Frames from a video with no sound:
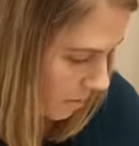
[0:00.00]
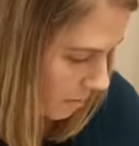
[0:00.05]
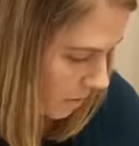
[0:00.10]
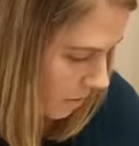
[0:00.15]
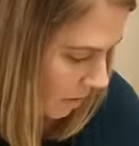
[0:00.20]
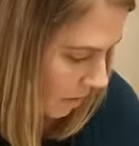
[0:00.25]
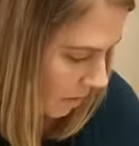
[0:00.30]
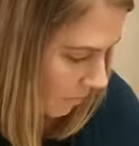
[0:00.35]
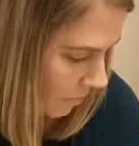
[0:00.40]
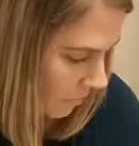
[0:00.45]

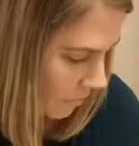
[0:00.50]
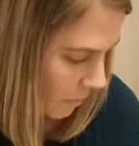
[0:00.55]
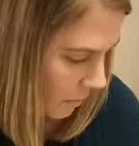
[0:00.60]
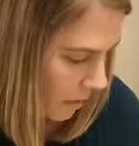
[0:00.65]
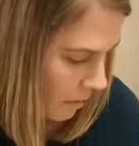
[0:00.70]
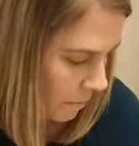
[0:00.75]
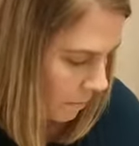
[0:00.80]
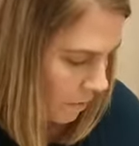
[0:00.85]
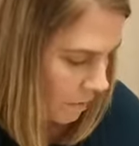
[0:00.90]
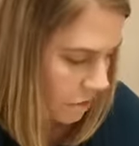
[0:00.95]
Looking for the
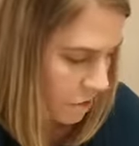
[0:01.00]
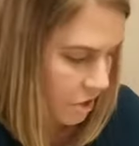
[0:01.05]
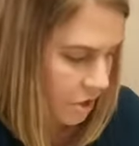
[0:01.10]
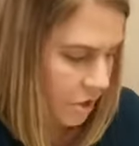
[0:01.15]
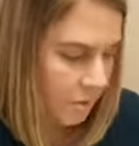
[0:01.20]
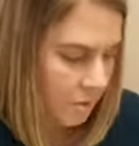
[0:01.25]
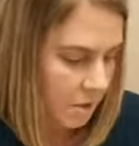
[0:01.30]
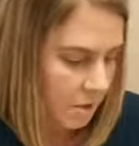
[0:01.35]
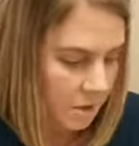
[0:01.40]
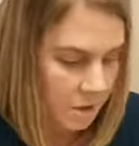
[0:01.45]
right brush. Then
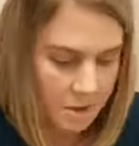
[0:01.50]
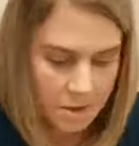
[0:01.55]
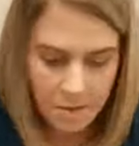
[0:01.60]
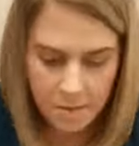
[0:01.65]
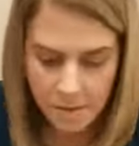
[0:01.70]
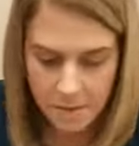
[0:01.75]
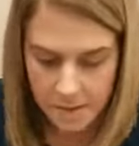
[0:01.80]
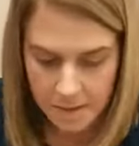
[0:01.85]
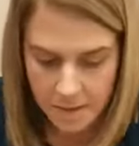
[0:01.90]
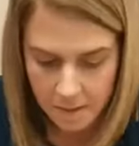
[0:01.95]
I'm going to
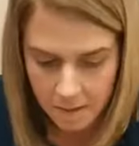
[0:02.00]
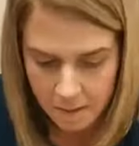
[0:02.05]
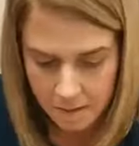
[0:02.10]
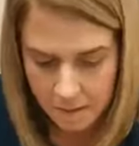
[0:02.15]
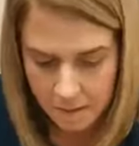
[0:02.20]
use